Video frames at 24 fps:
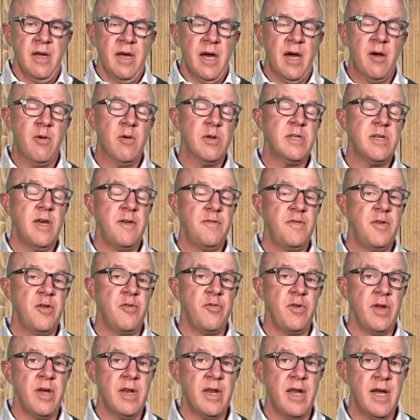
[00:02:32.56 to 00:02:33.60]
I also have to
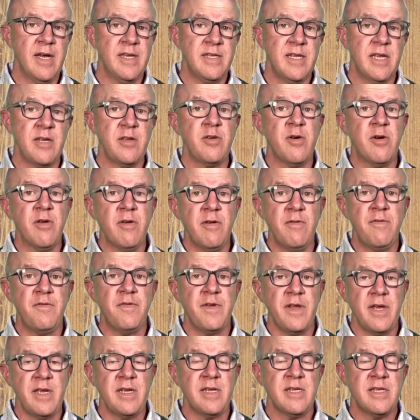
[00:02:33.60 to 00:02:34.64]
realize that
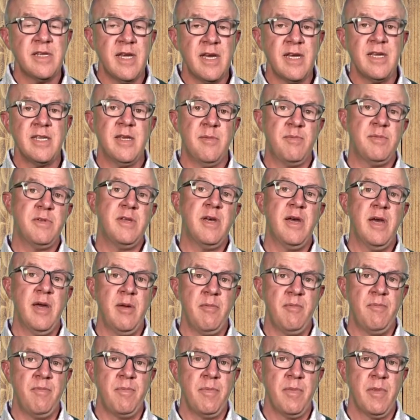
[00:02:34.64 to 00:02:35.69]
conflict takes up
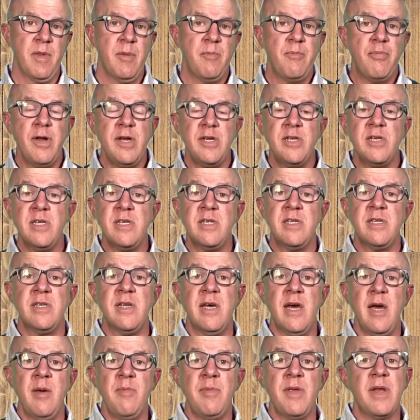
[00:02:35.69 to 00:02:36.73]
time. Precious
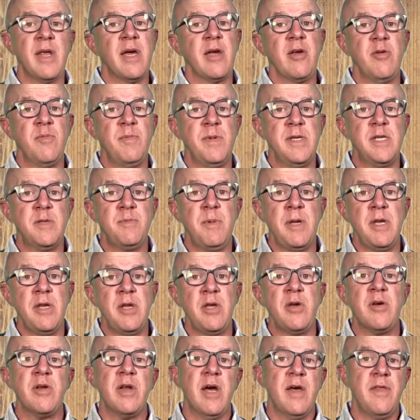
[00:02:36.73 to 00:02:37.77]
time that I could be
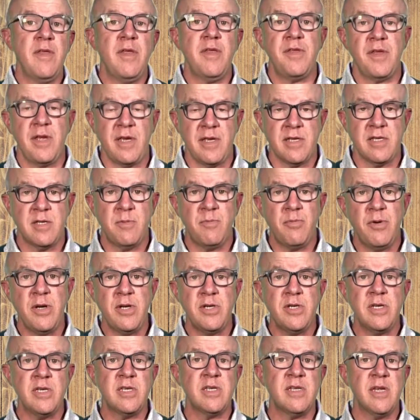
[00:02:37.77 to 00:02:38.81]
spending on other things.
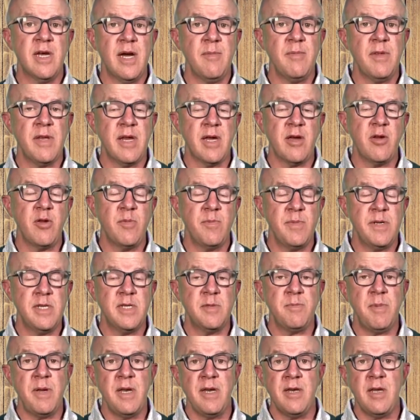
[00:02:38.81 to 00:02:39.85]
Precious time that I could be
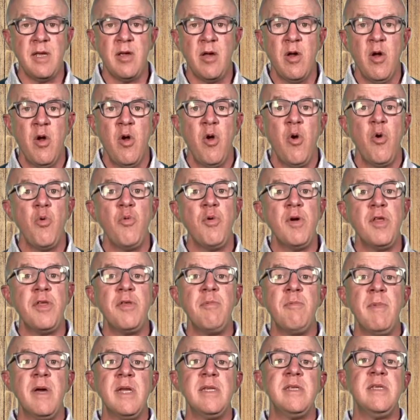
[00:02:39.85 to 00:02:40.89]
spending
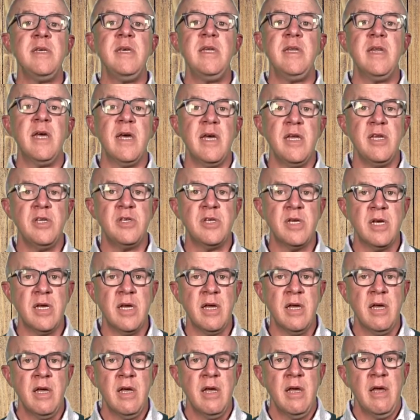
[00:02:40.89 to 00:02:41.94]
with my
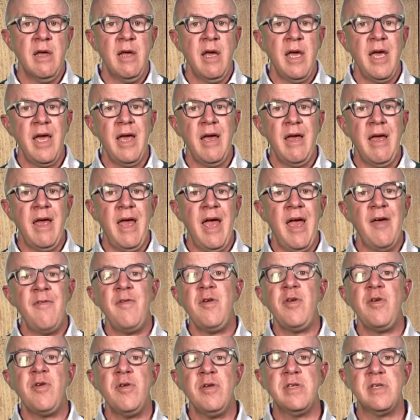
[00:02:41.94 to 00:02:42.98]
teenager
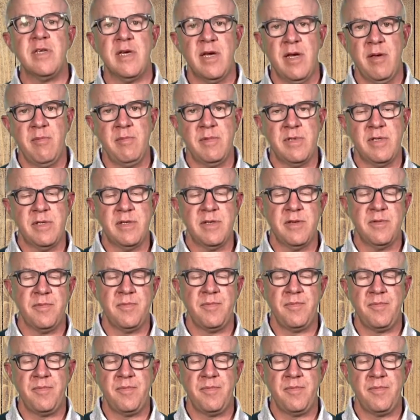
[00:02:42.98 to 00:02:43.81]
having good times.